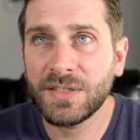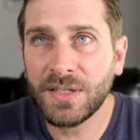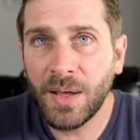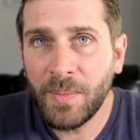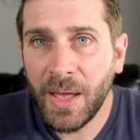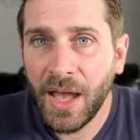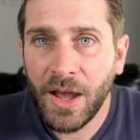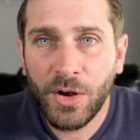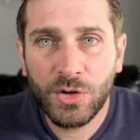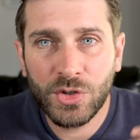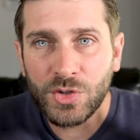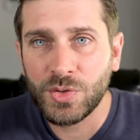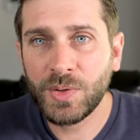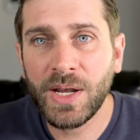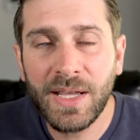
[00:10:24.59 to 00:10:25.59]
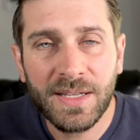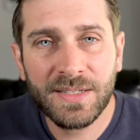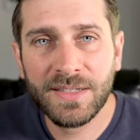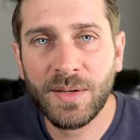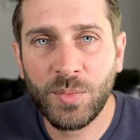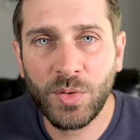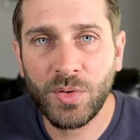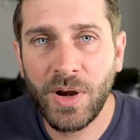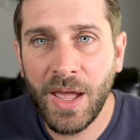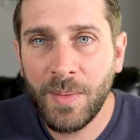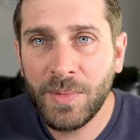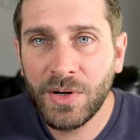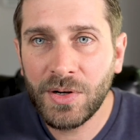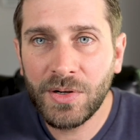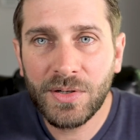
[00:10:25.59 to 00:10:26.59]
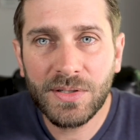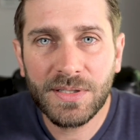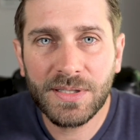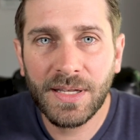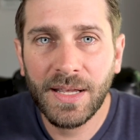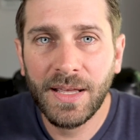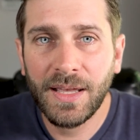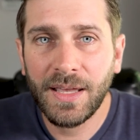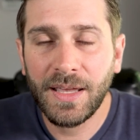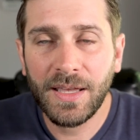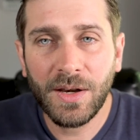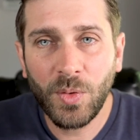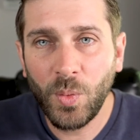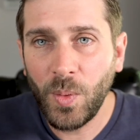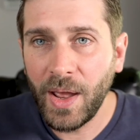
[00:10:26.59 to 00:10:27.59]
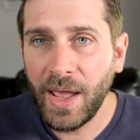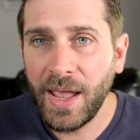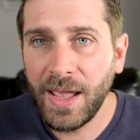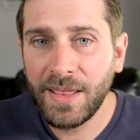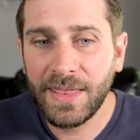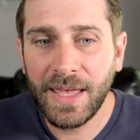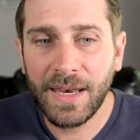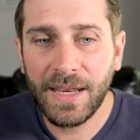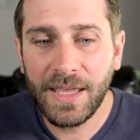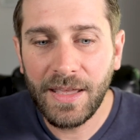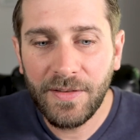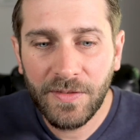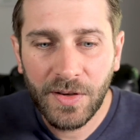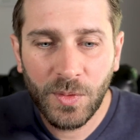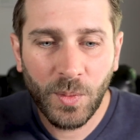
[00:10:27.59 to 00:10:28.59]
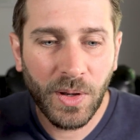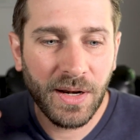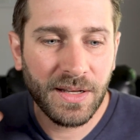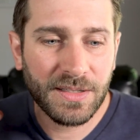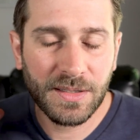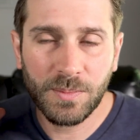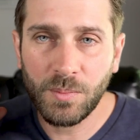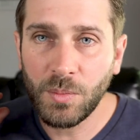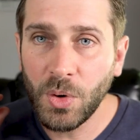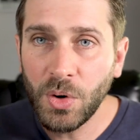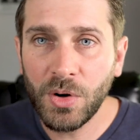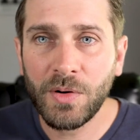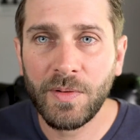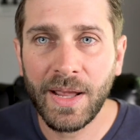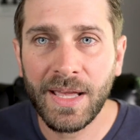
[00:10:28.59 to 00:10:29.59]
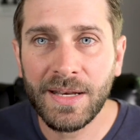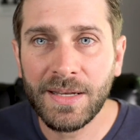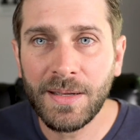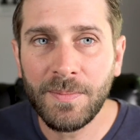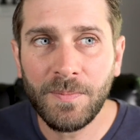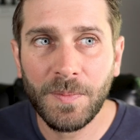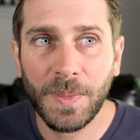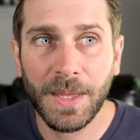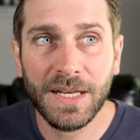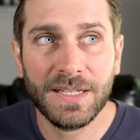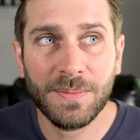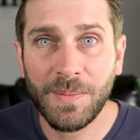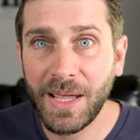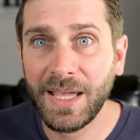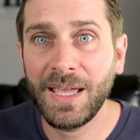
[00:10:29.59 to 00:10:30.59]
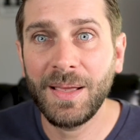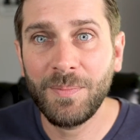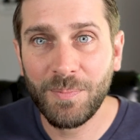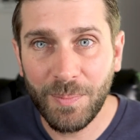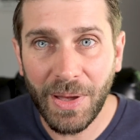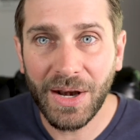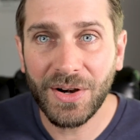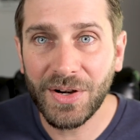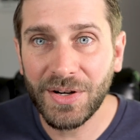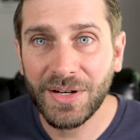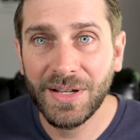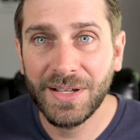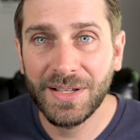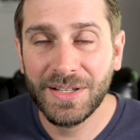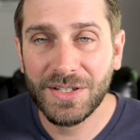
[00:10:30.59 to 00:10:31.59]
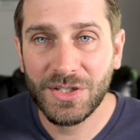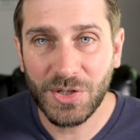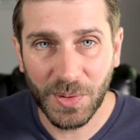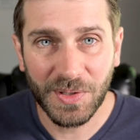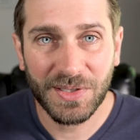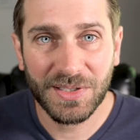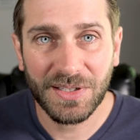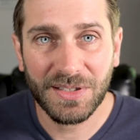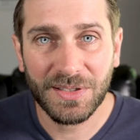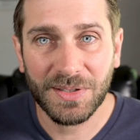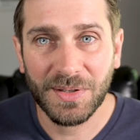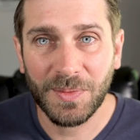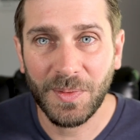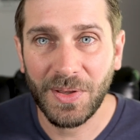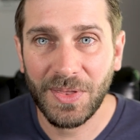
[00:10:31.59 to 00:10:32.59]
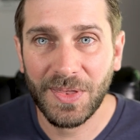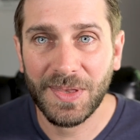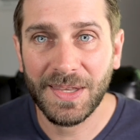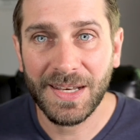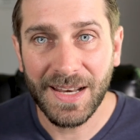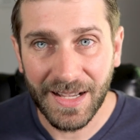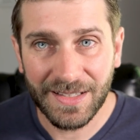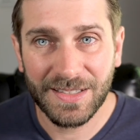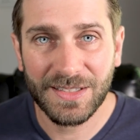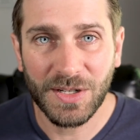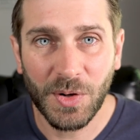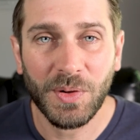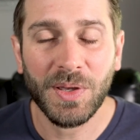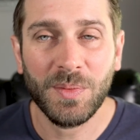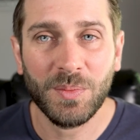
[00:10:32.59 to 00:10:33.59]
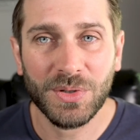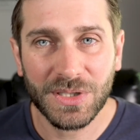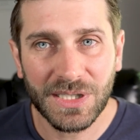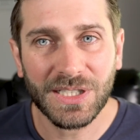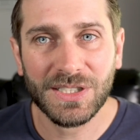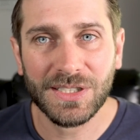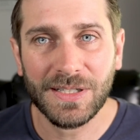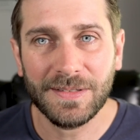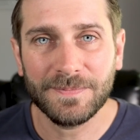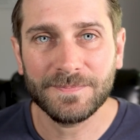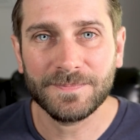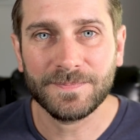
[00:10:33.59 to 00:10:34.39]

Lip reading: somehow trains the parameters in a way that even when it's more random, it's making better choices with the next token prediction.